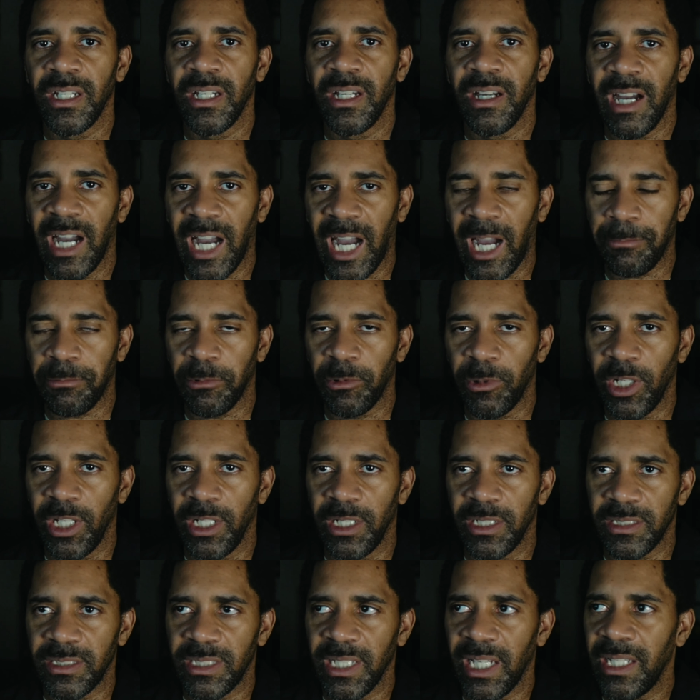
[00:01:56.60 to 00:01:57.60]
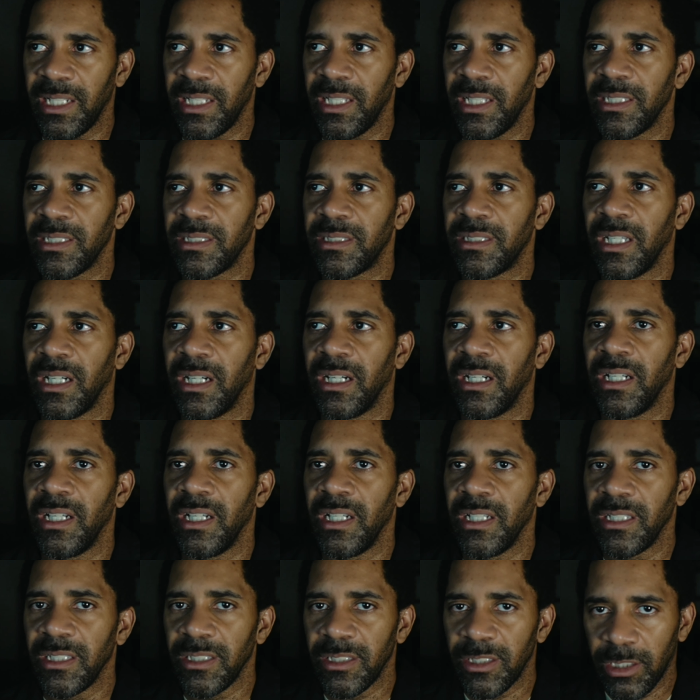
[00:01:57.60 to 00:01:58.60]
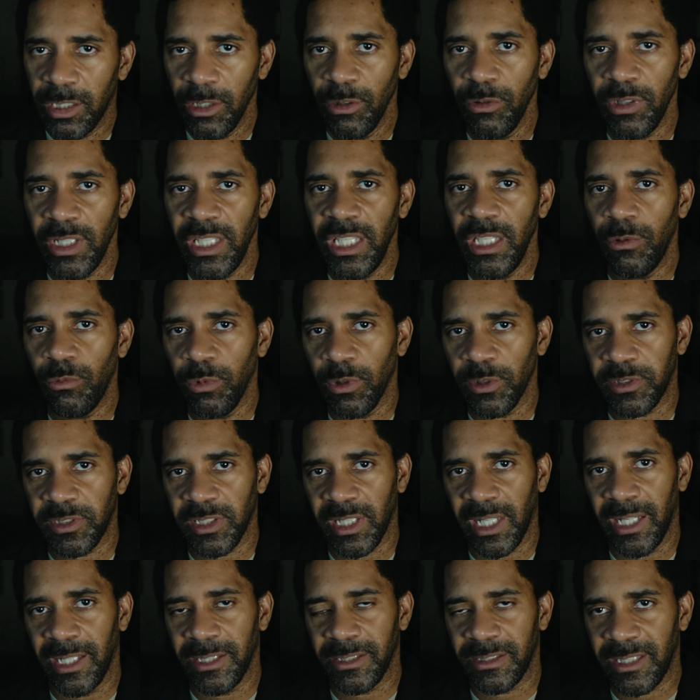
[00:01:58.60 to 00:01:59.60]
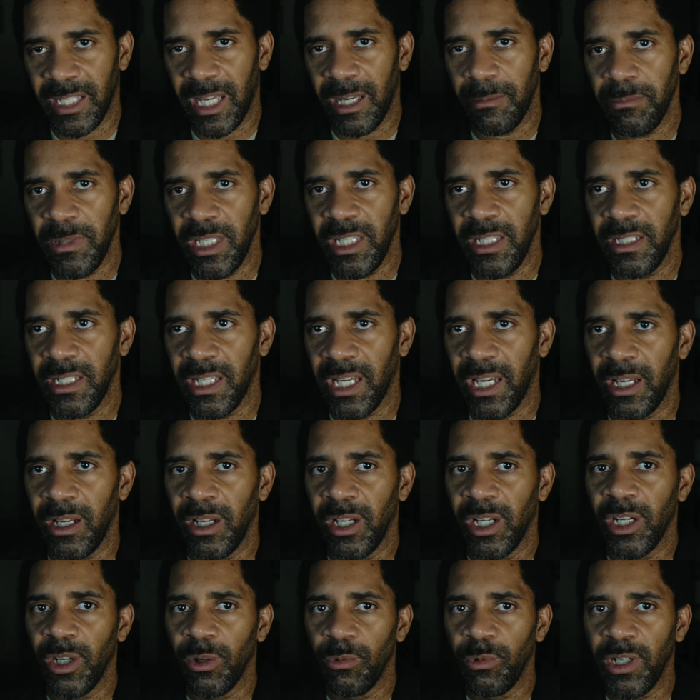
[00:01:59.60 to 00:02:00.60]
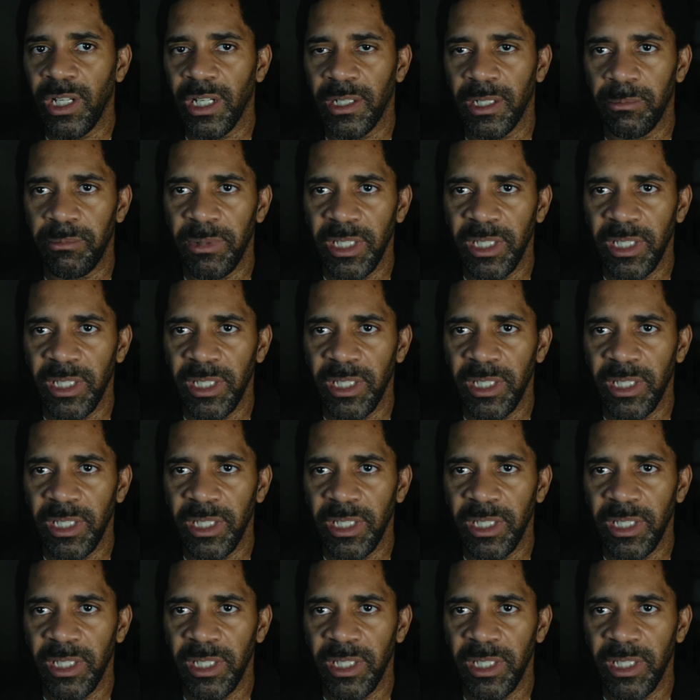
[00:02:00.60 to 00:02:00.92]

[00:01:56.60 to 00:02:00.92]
operators. That is the two equal signs. That means that we're going to be